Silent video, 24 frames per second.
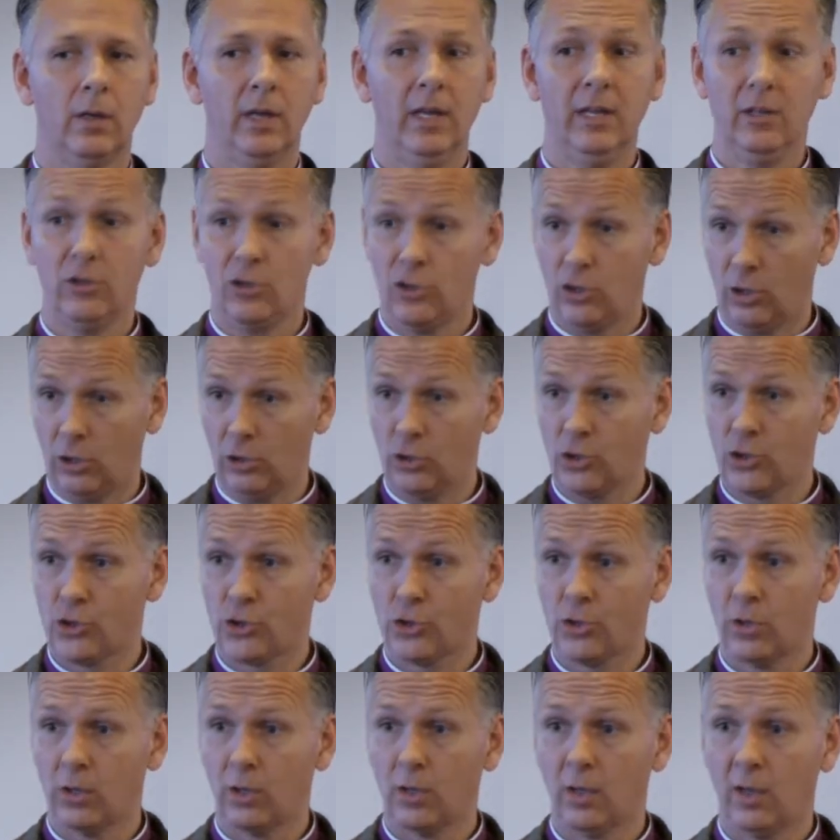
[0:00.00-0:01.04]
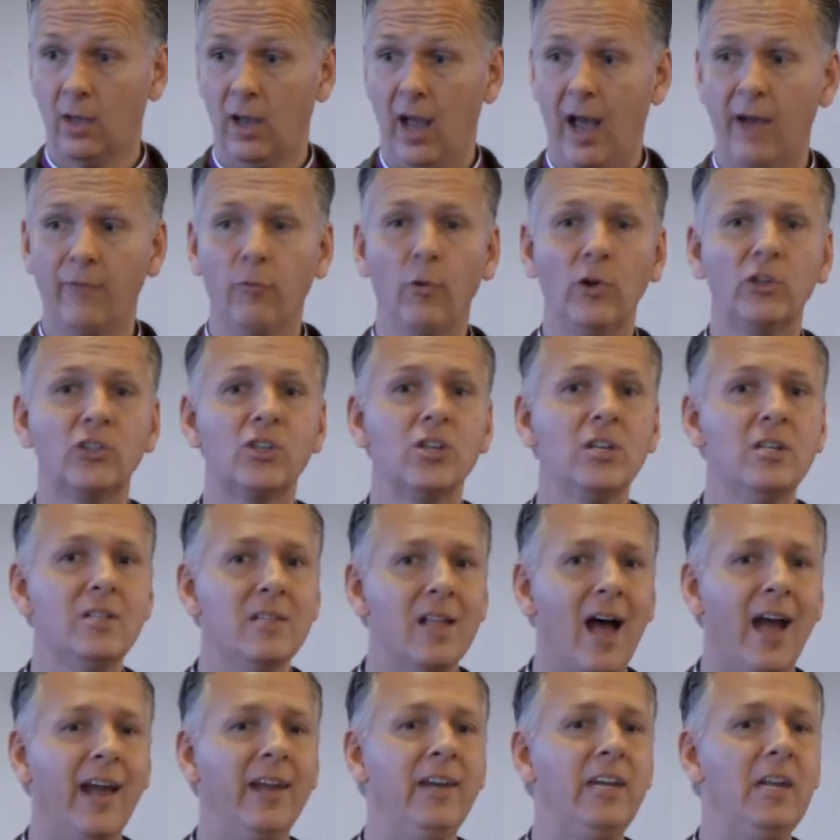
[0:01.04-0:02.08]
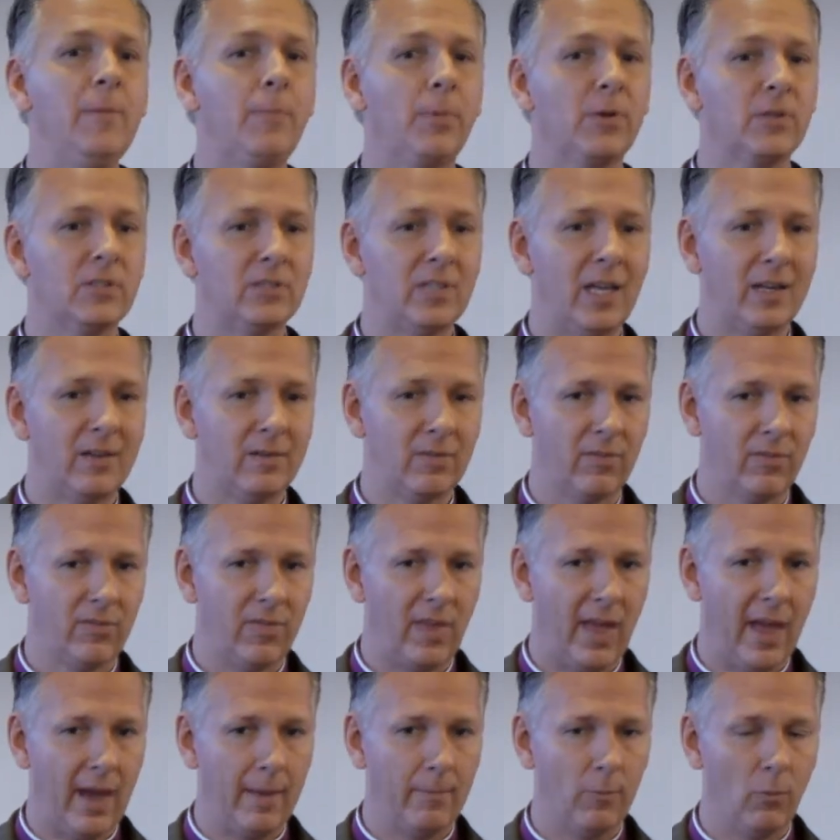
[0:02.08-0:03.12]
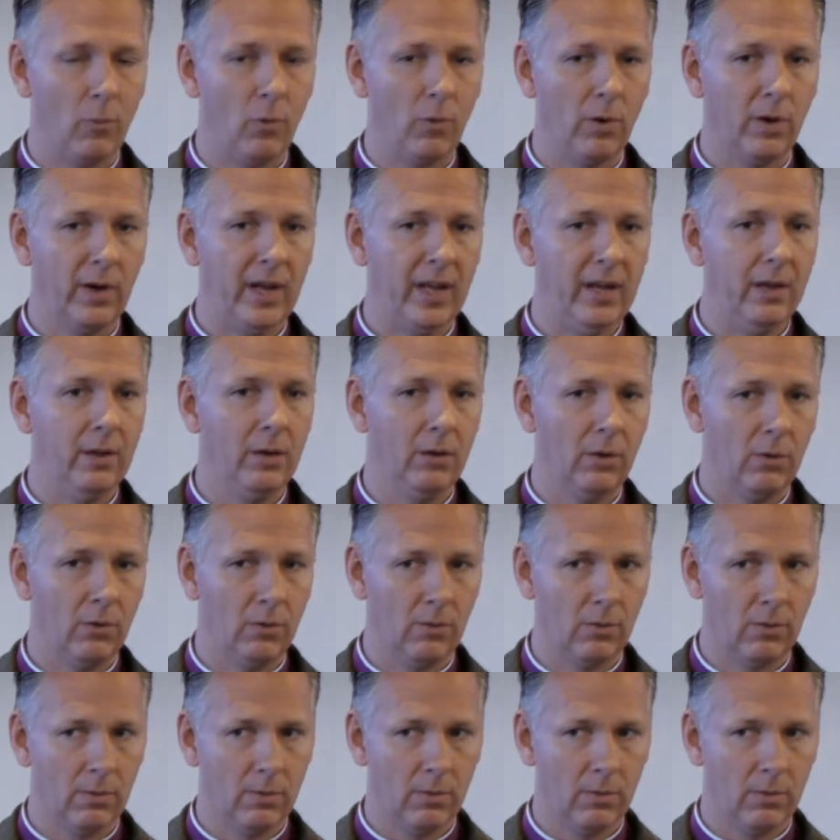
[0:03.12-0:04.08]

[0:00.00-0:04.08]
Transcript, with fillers: in church of which 90% of them were Hindu.